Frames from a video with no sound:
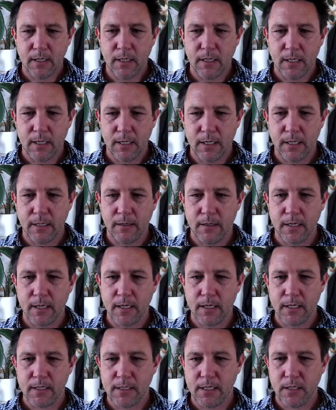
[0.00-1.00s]
You can
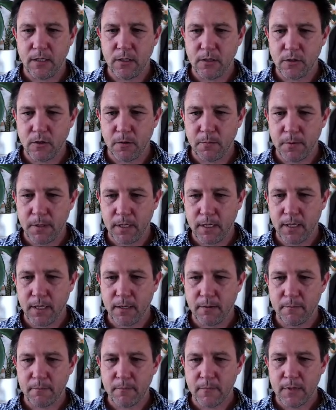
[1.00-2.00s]
continue
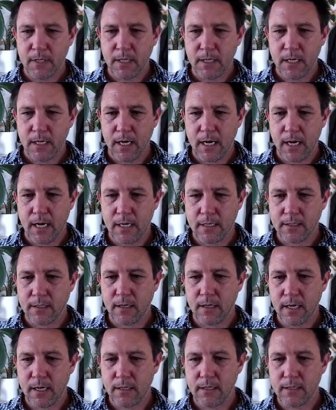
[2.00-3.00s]
shopping. So
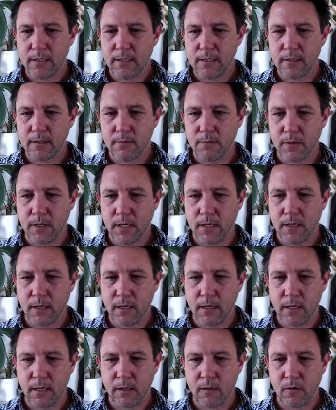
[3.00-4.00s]
now this is where
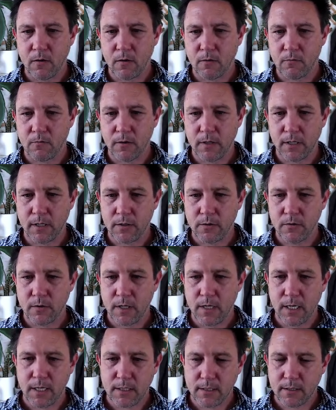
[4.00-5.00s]
it got really
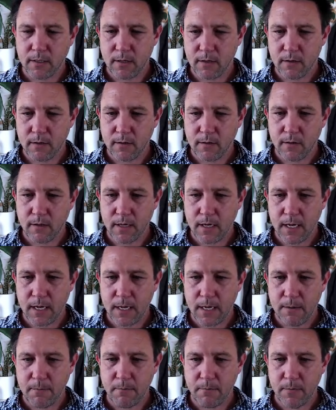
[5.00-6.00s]
tricky. So
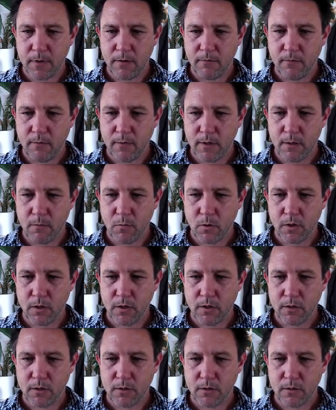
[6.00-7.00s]
if we
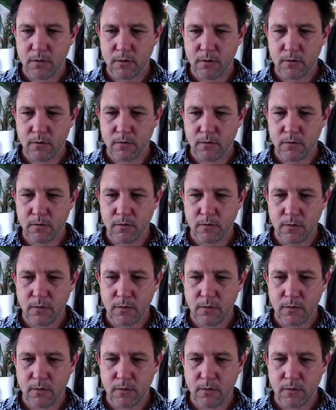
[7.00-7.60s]
wanted to